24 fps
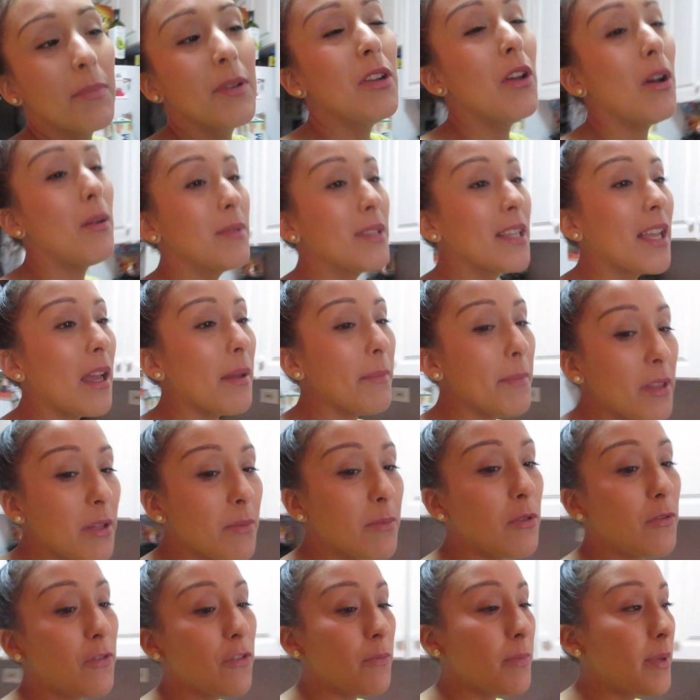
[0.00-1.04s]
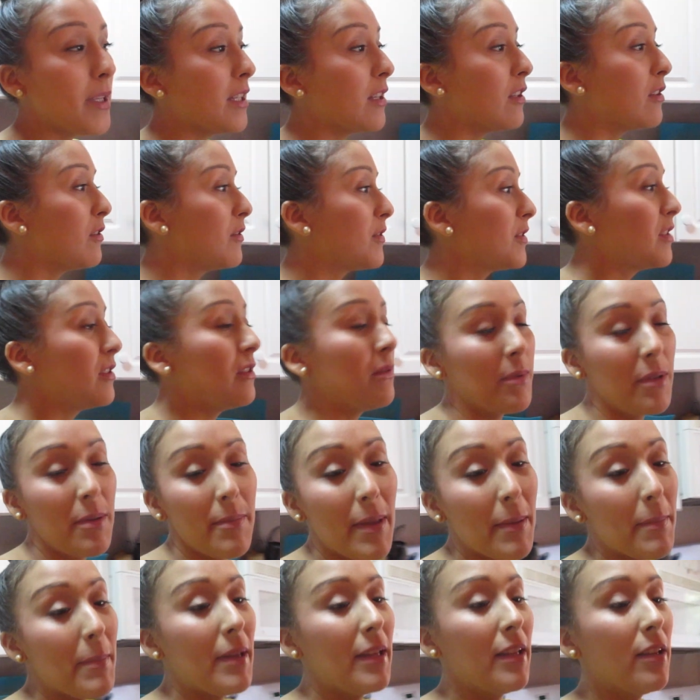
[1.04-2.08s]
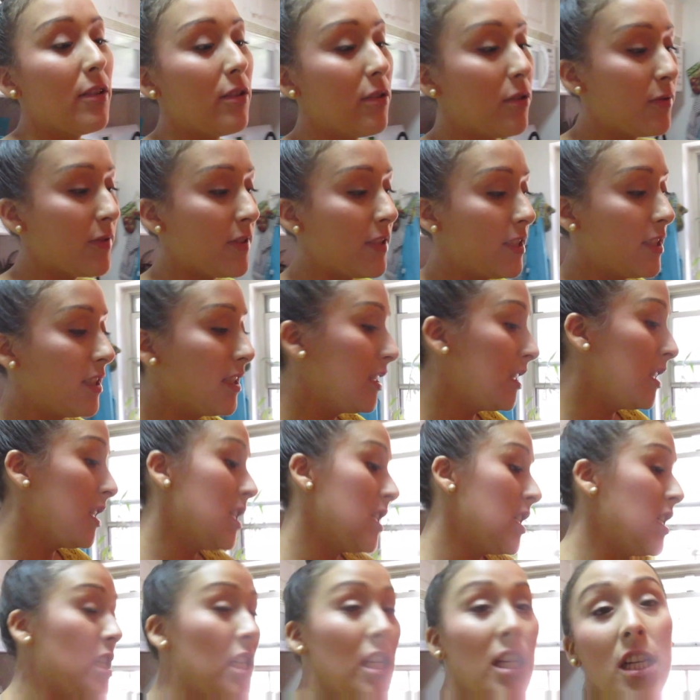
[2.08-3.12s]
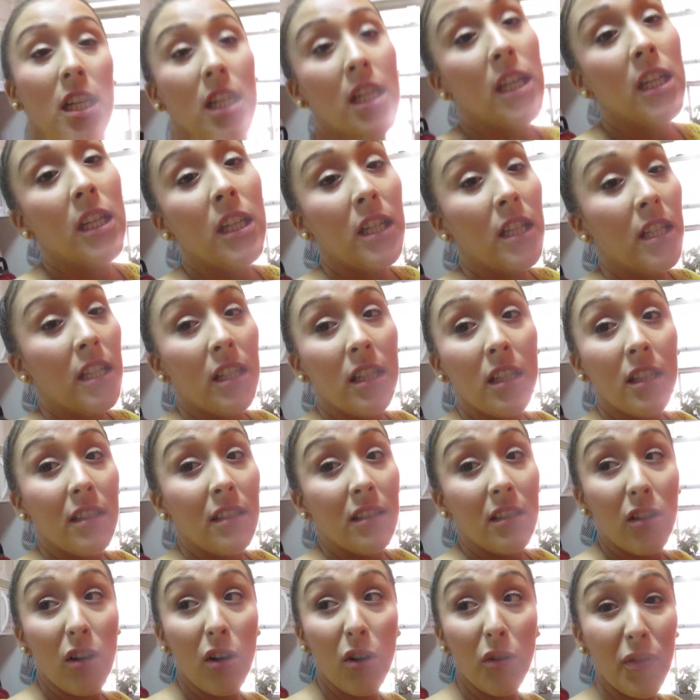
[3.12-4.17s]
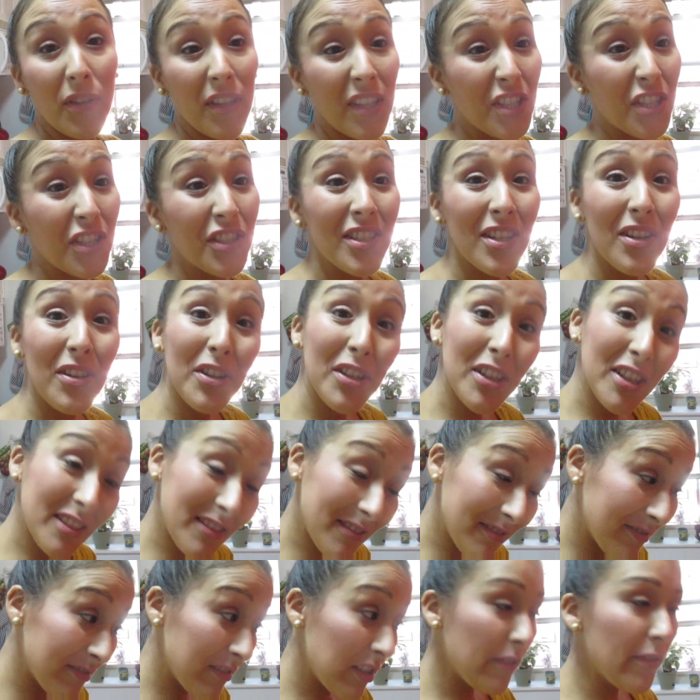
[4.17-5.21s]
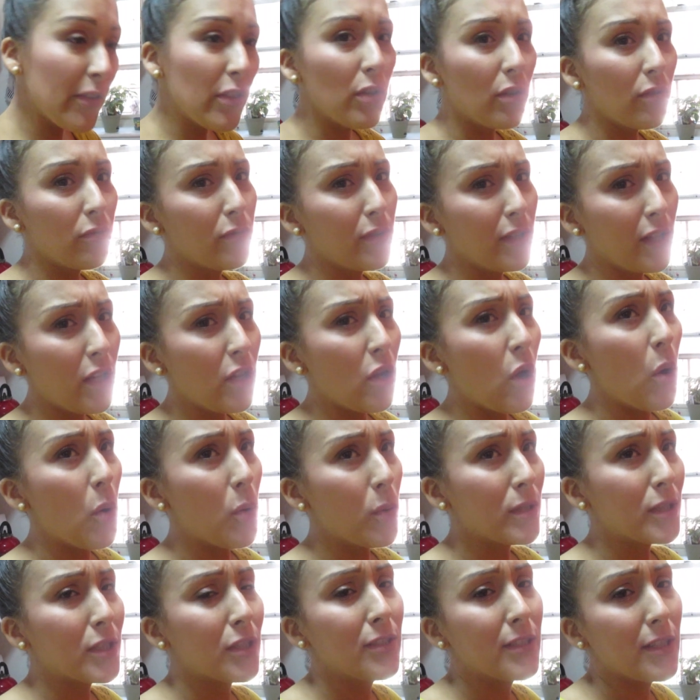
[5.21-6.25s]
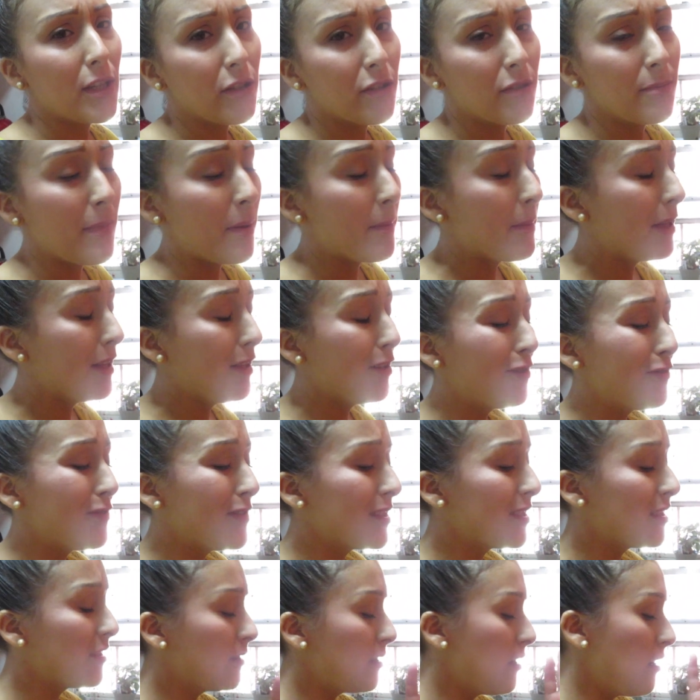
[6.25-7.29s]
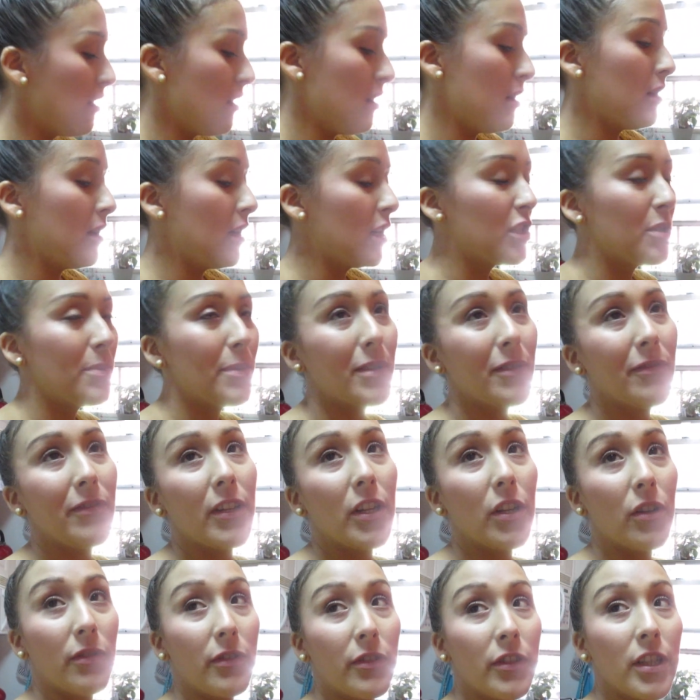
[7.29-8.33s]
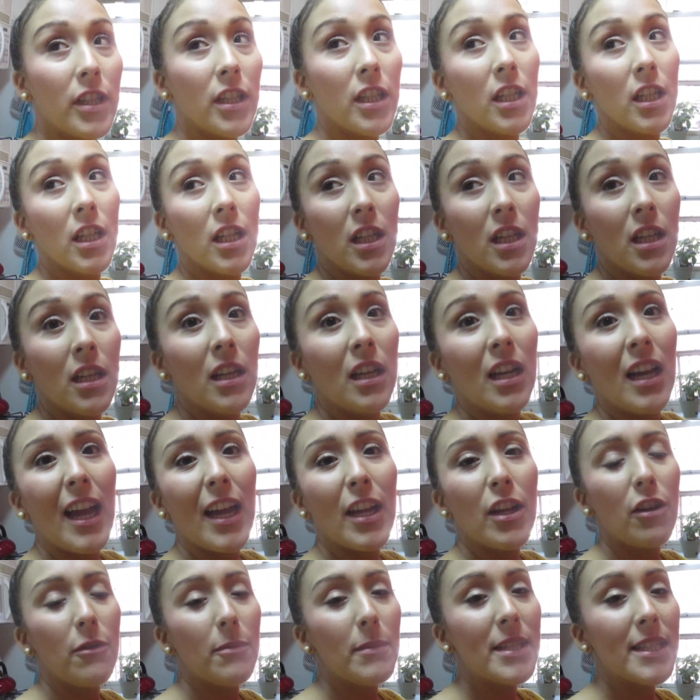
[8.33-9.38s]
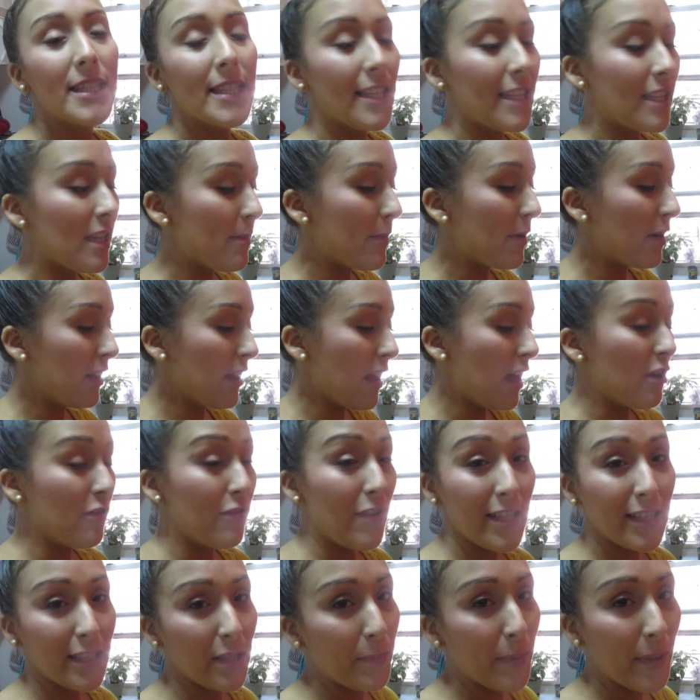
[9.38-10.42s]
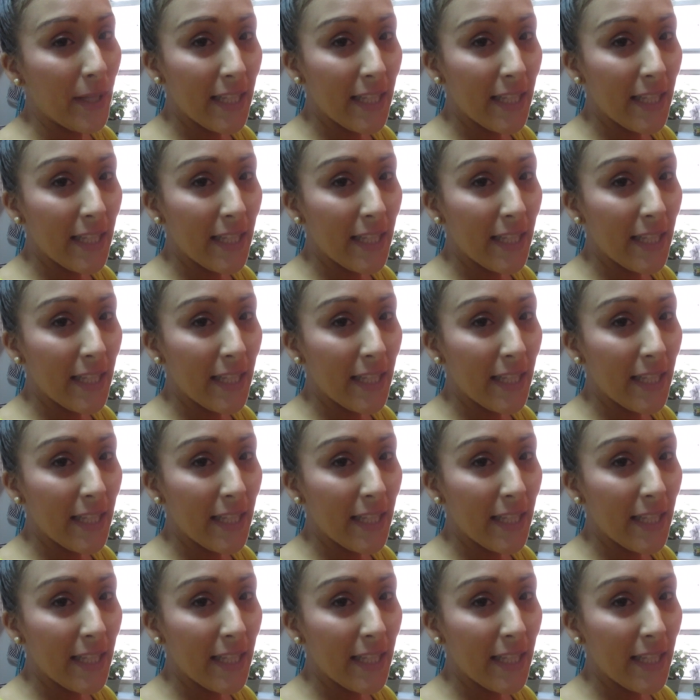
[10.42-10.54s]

but no I'm like I'm in the mood for meatloaf so I'm gonna make meatloaf and hopefully it turns out good even though it really always turns out good my meatloaf is ugh, I should make a video for it I know I've been saying that about a lot of